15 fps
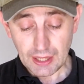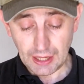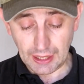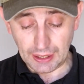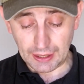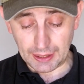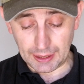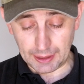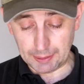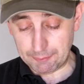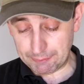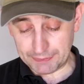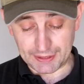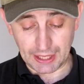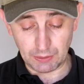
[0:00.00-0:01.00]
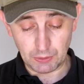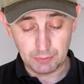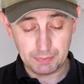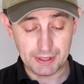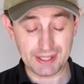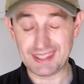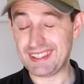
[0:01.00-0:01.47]
That
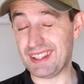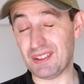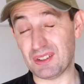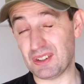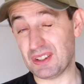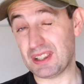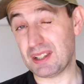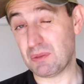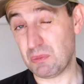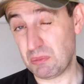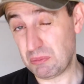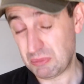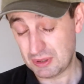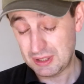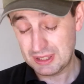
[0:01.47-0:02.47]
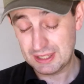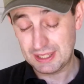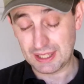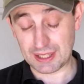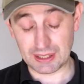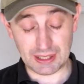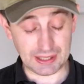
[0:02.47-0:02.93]
would be the only other
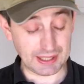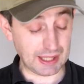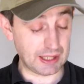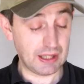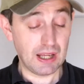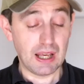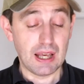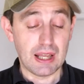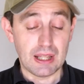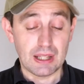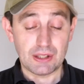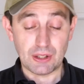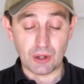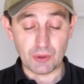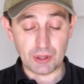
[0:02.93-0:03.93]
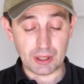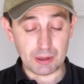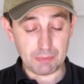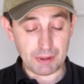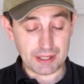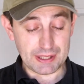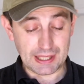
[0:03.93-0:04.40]
thing. And then the only other
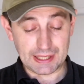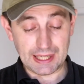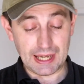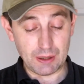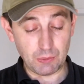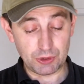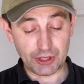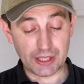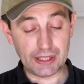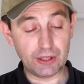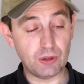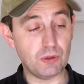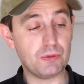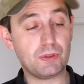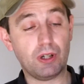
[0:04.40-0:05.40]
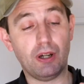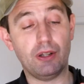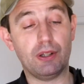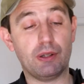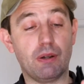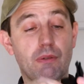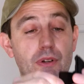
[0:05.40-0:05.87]
piece, again, which I loved
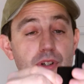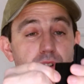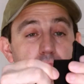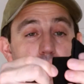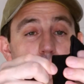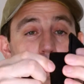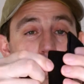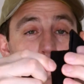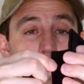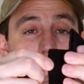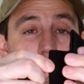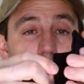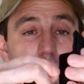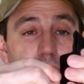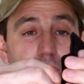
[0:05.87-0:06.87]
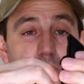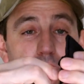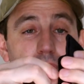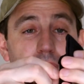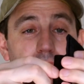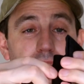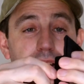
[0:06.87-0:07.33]
on the original one, was a
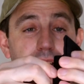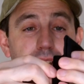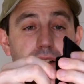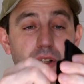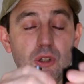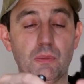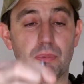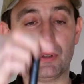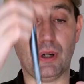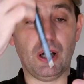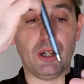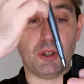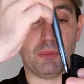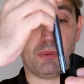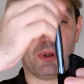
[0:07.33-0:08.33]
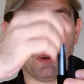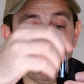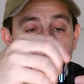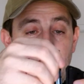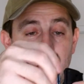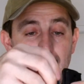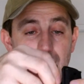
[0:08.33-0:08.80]
utility loop to either put a
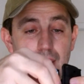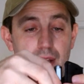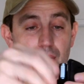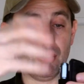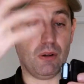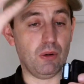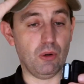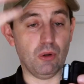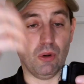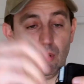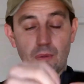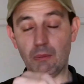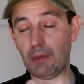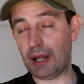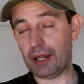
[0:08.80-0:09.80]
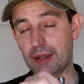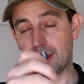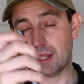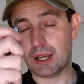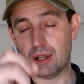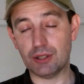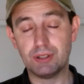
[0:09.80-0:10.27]
pen or
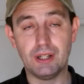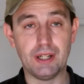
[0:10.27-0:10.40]
anything else.